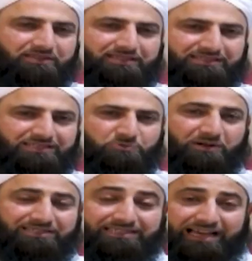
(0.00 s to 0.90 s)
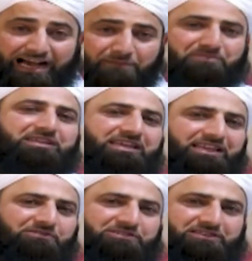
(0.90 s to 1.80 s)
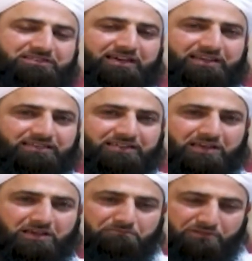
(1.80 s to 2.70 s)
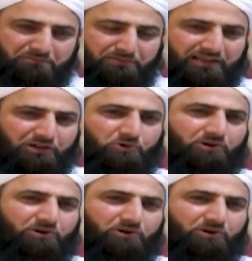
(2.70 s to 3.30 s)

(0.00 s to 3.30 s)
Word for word: that this is what's happening in our society. People are